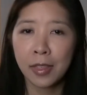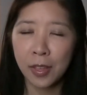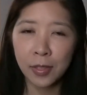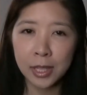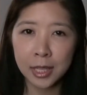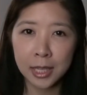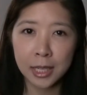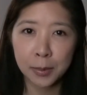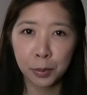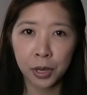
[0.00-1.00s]
I think this
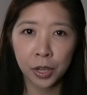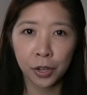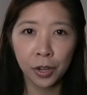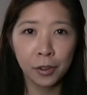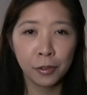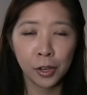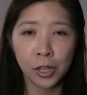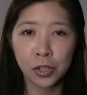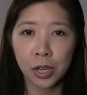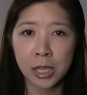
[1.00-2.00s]
list is pretty good if you're
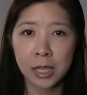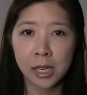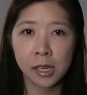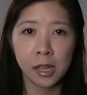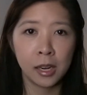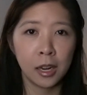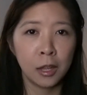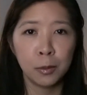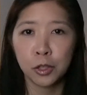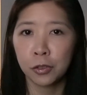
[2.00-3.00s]
interested in
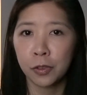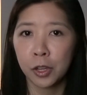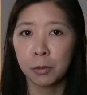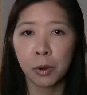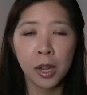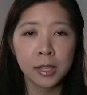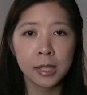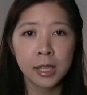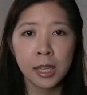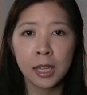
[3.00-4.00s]
image or video
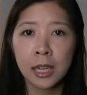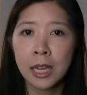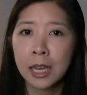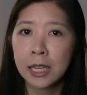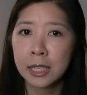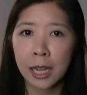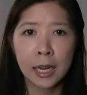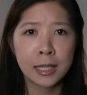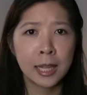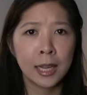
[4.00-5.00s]
processing,
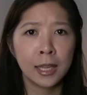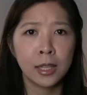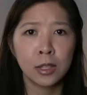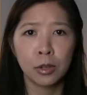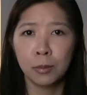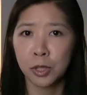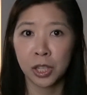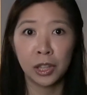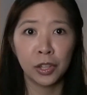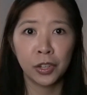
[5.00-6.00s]
data science, or
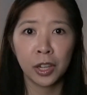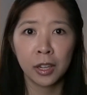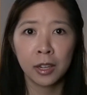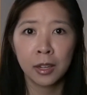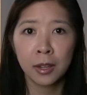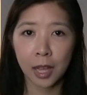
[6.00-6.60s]
machine learning.